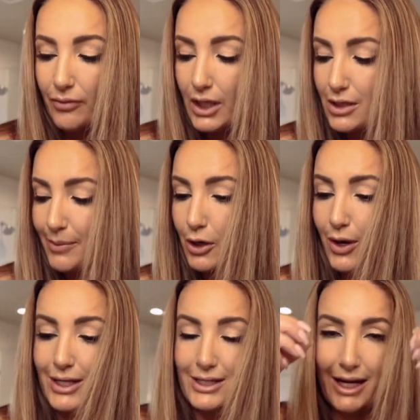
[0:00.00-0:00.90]
So I'm gonna go
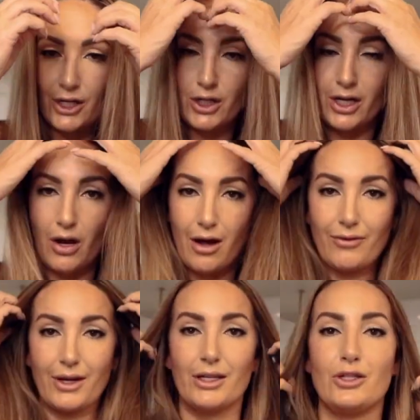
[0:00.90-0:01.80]
ahead and section it
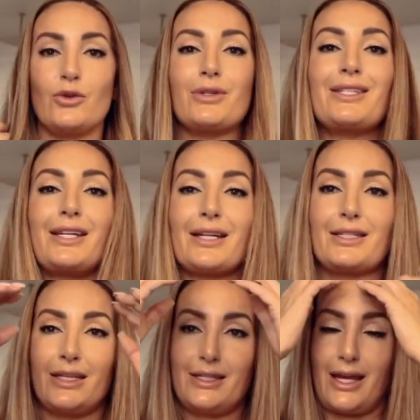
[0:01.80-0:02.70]
off into six
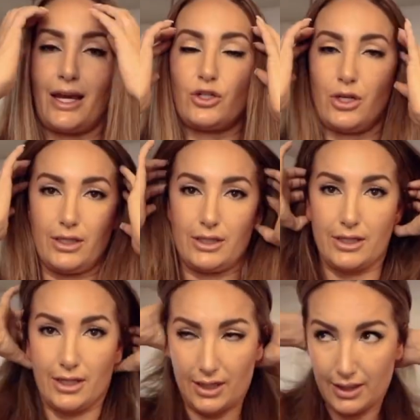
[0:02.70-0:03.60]
sections.